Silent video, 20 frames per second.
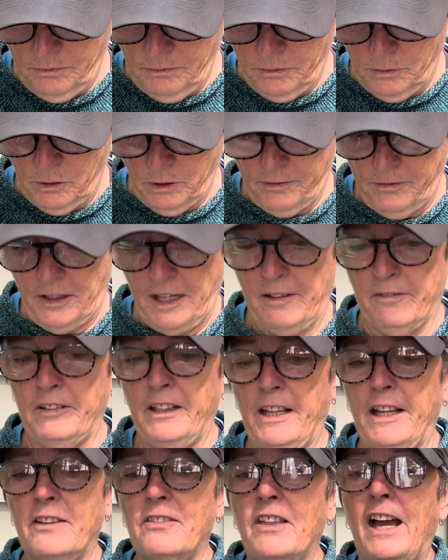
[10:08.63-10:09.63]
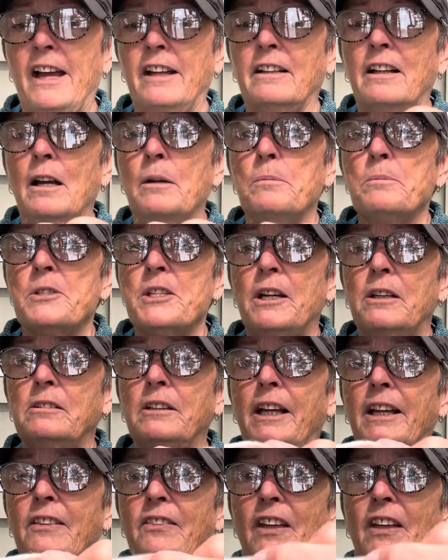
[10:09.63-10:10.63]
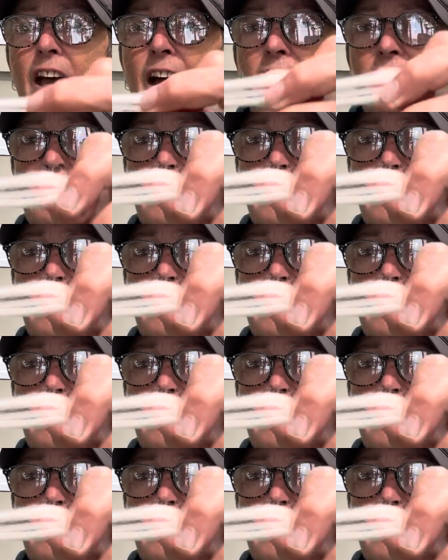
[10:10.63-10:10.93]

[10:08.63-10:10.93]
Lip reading: 4, 5, like that. Comes out like that.